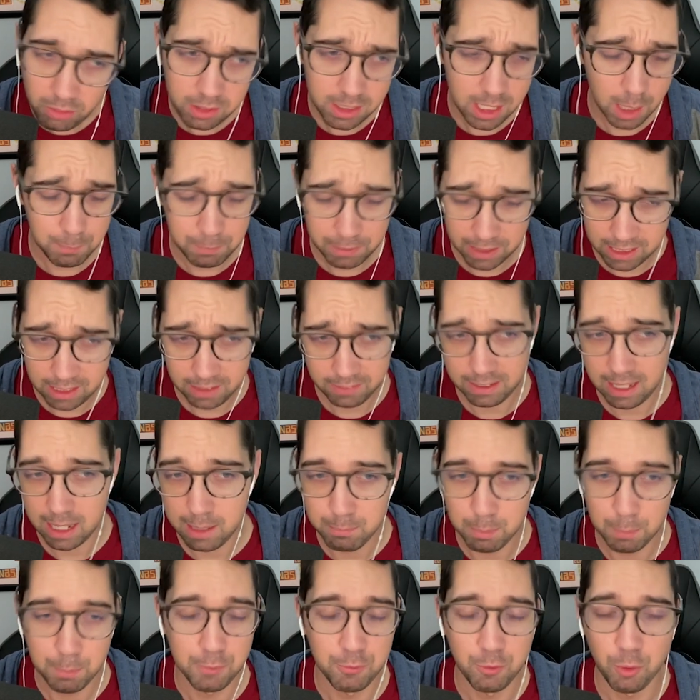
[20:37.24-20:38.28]
not beginning of the
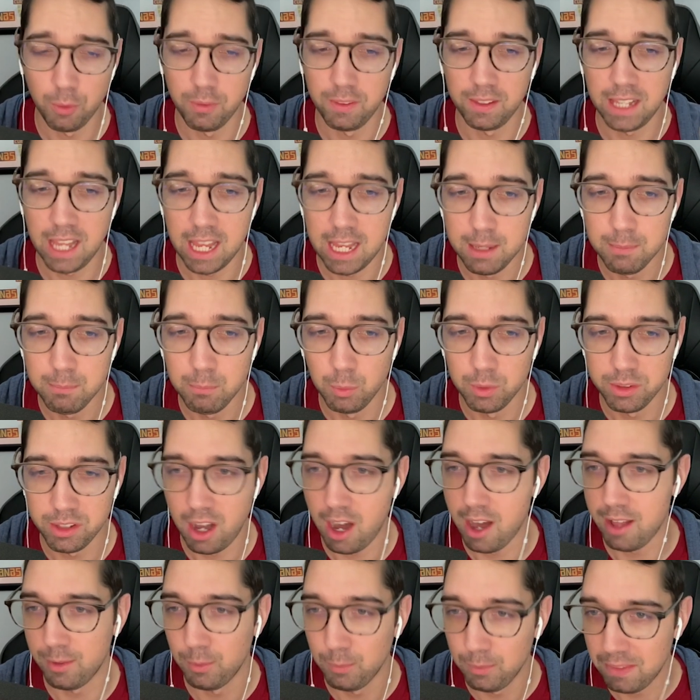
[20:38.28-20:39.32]
game, but before the game, was
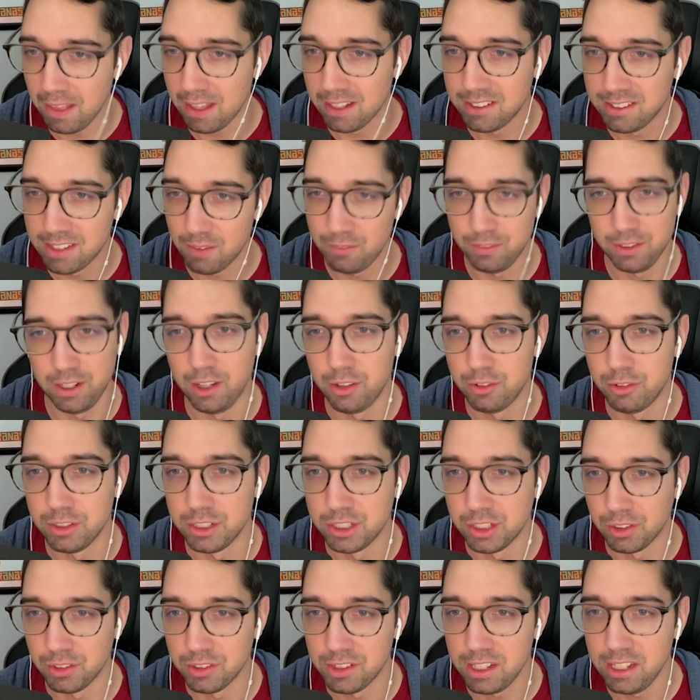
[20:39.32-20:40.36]
honored with that 700
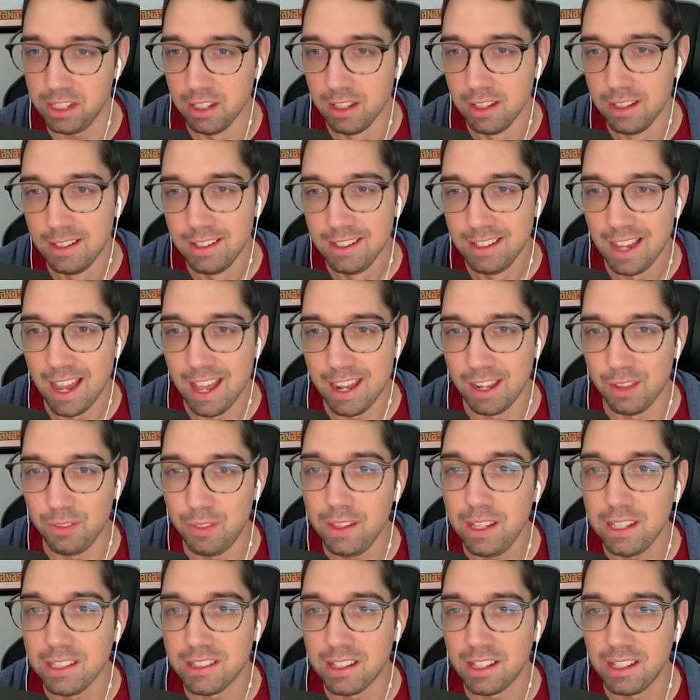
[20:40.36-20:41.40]
jersey. And I
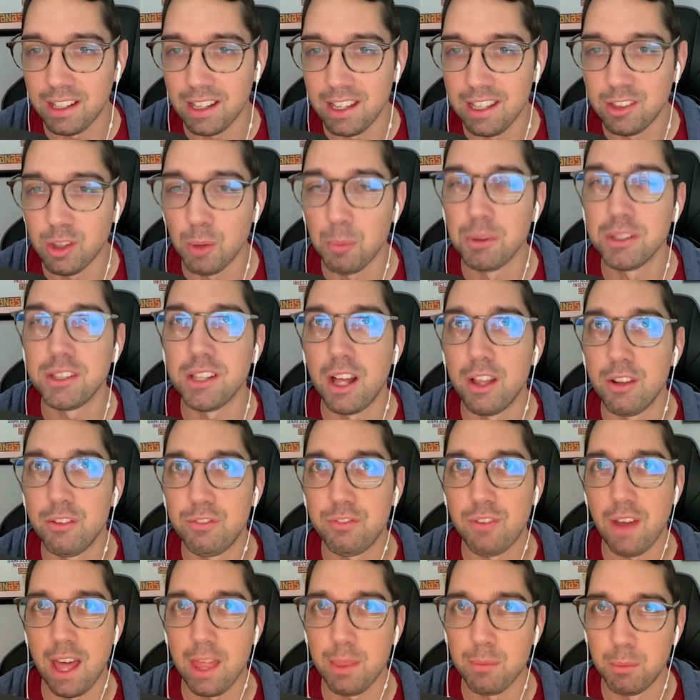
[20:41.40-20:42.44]
think it's like, it's almost
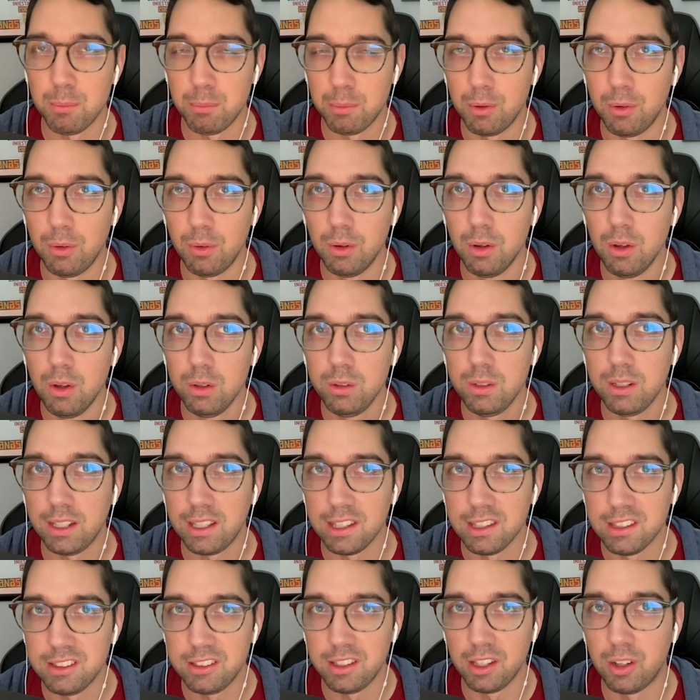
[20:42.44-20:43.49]
unfathomable to
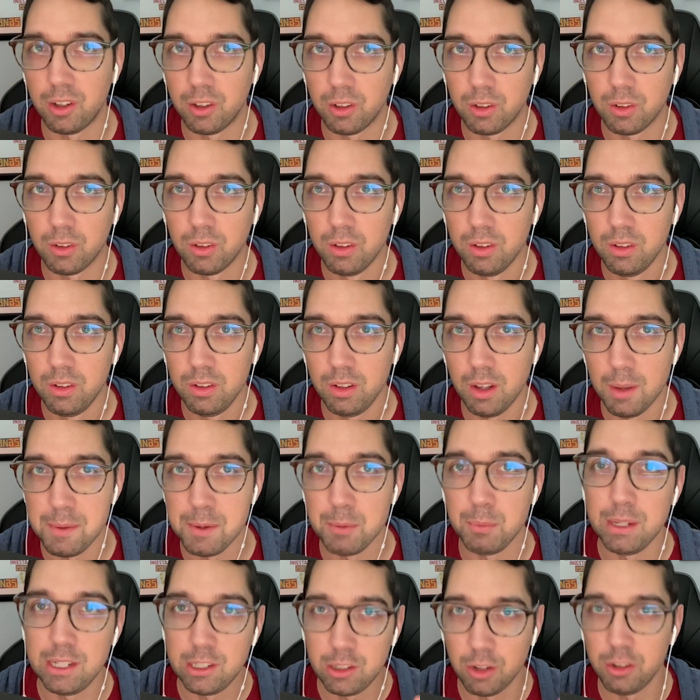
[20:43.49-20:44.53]
consider I
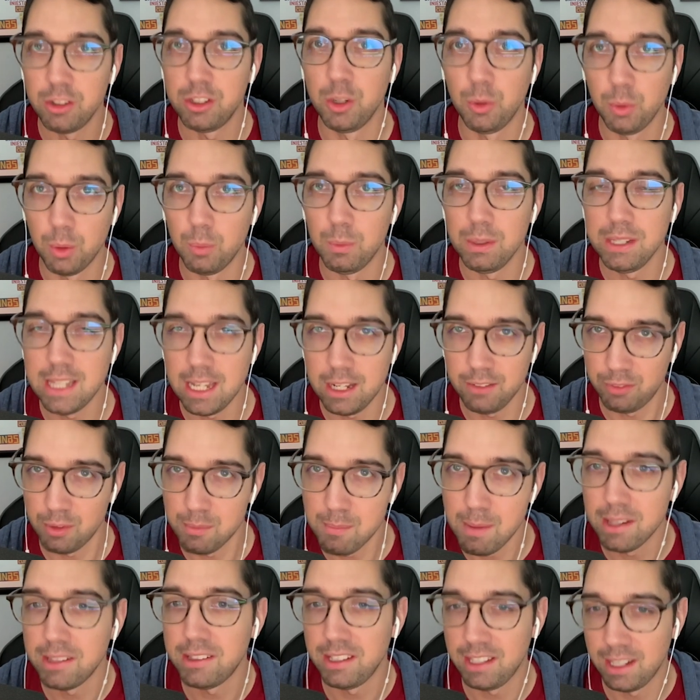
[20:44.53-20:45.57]
mean, we could do it. We did it for
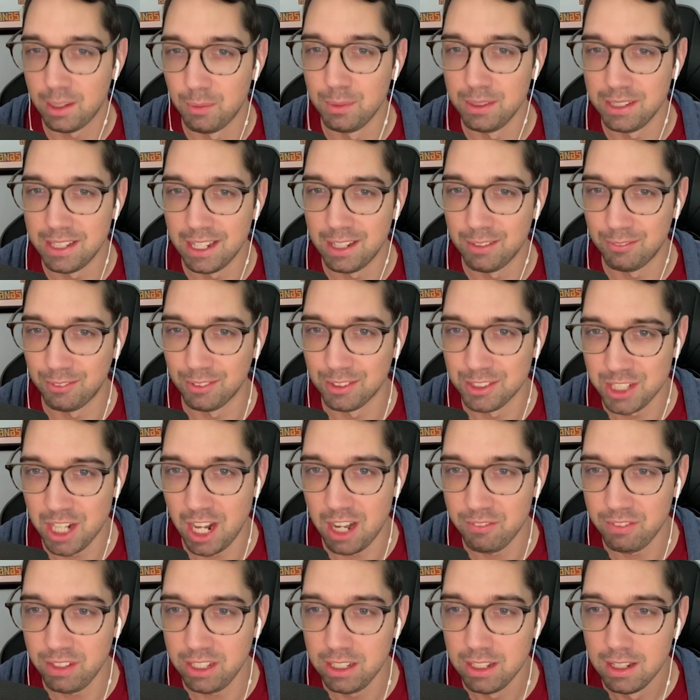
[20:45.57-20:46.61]
Messi and we did it for
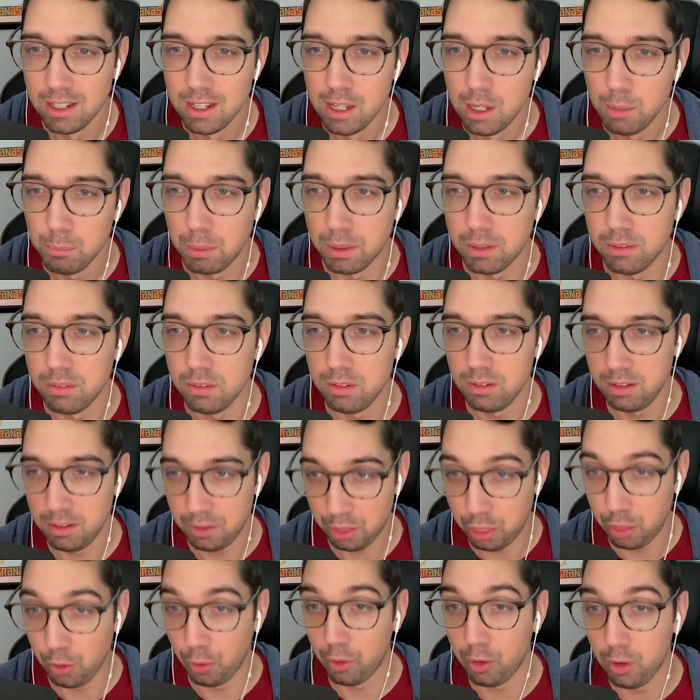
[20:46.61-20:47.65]
Xavi, but
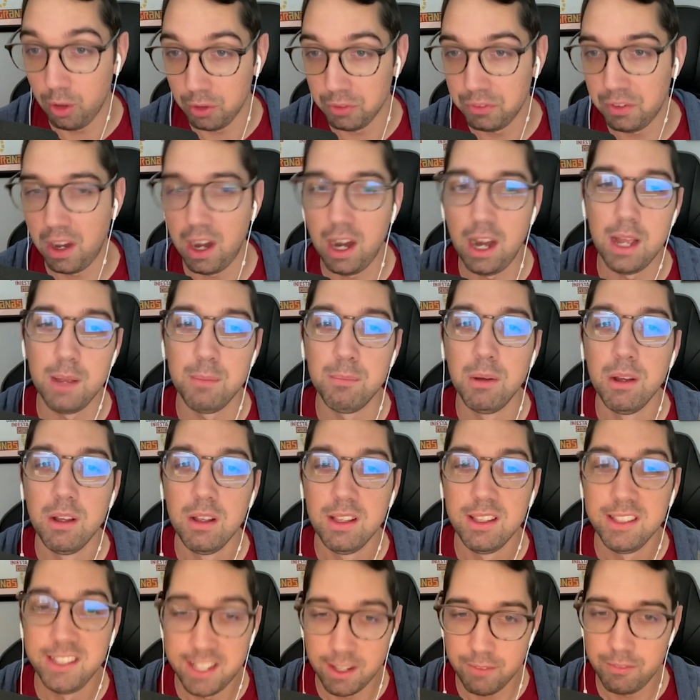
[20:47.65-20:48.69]
third all time,
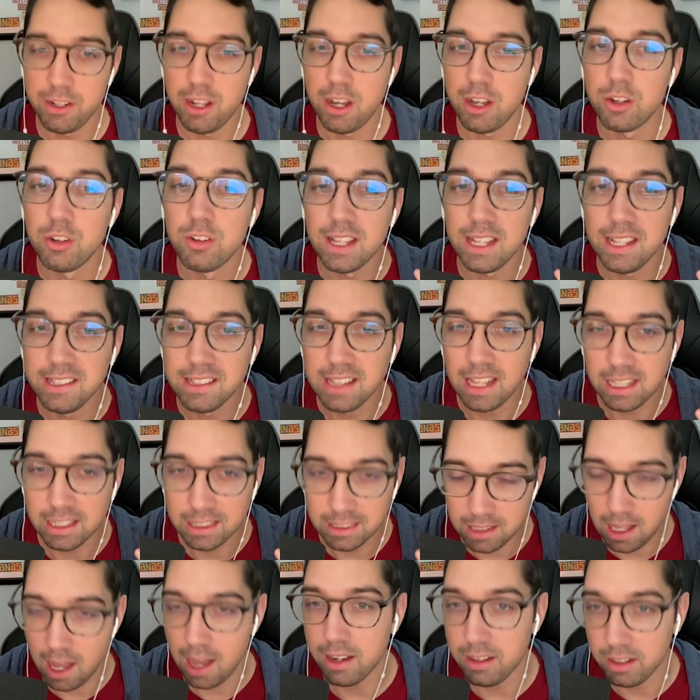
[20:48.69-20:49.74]
700 is a
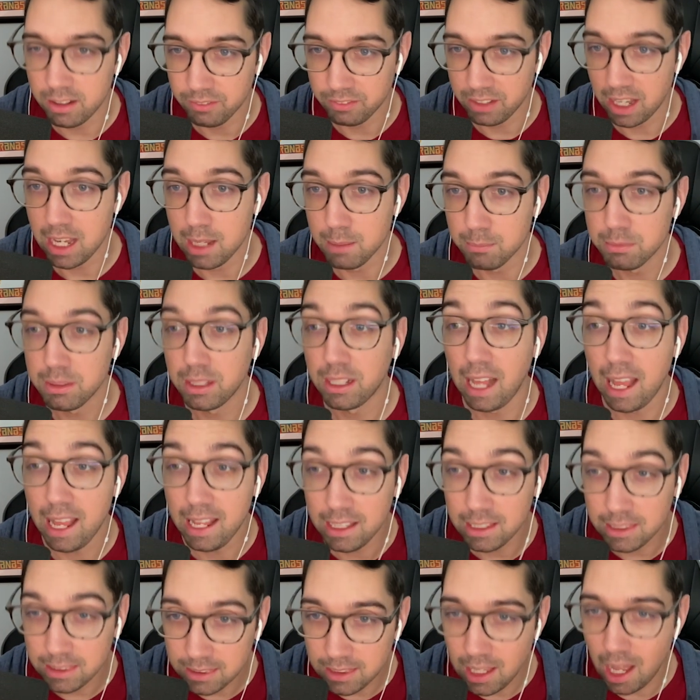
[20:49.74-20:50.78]
lot of games, like
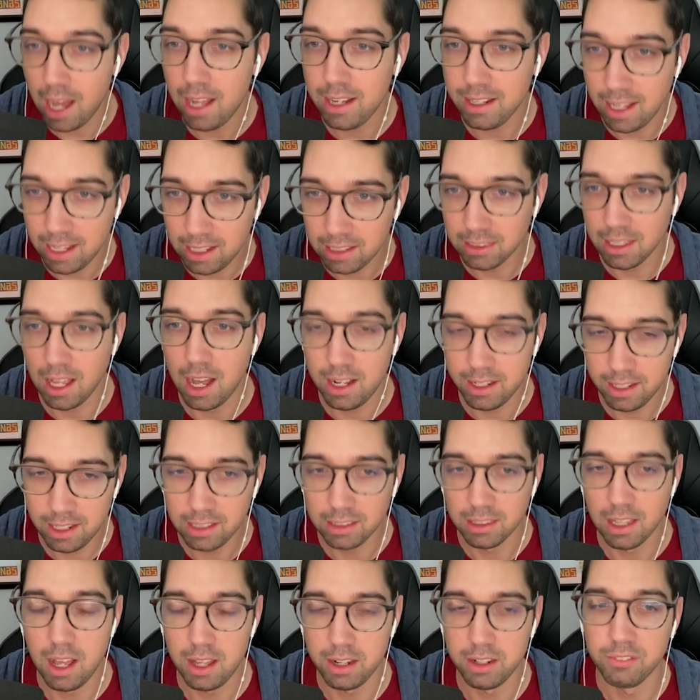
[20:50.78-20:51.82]
a lot, a lot,
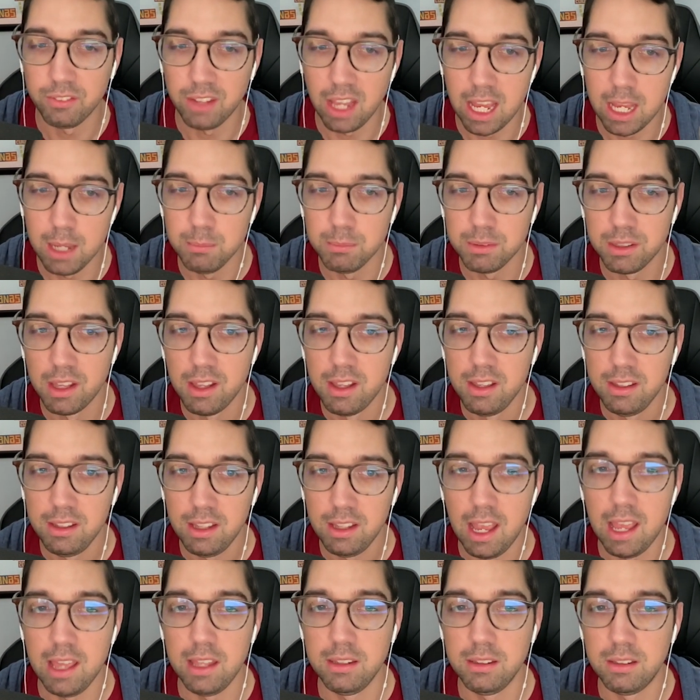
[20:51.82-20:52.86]
a lot of games.
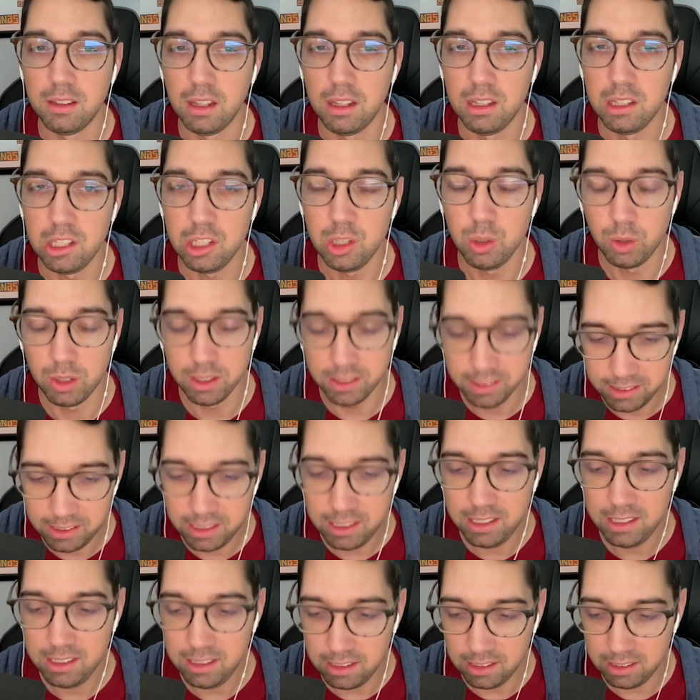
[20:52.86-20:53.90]
And you could
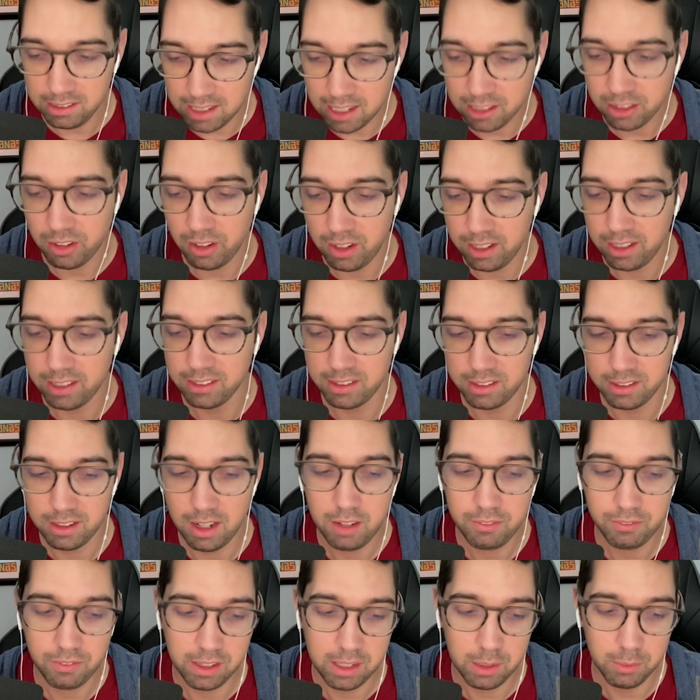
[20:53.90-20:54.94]
see yesterday against
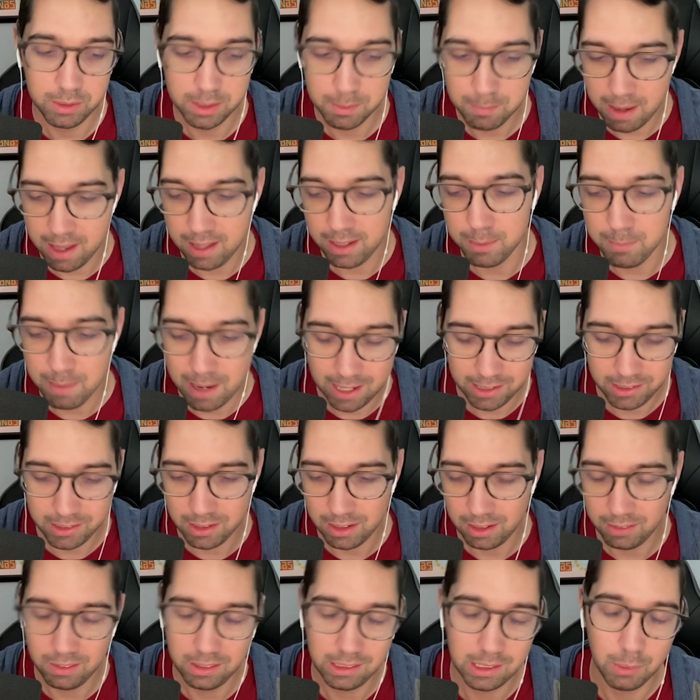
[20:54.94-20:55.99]
Getafe, he was a man of the match,
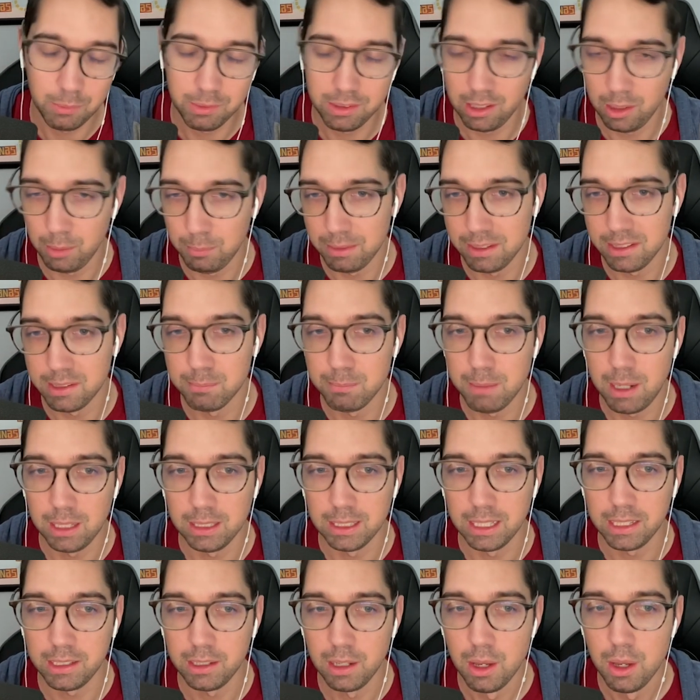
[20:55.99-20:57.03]
and I think that was a little bit
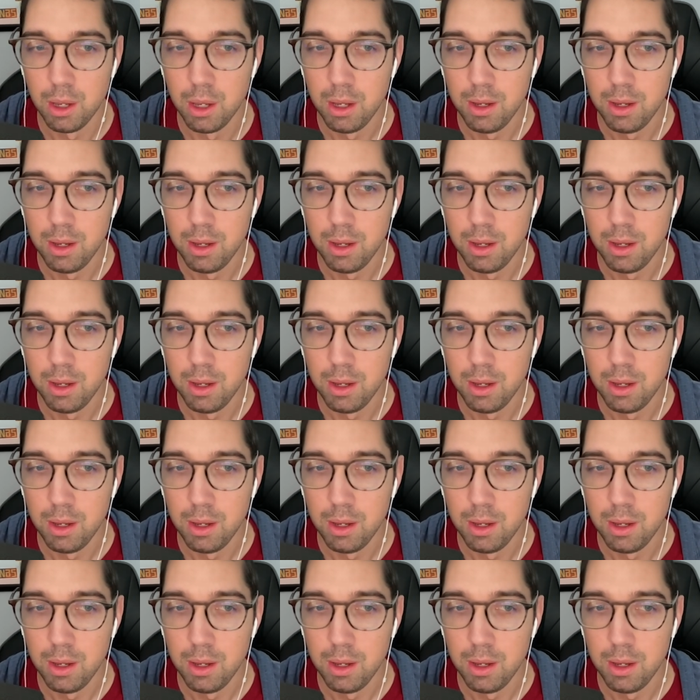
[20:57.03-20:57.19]
symbolic.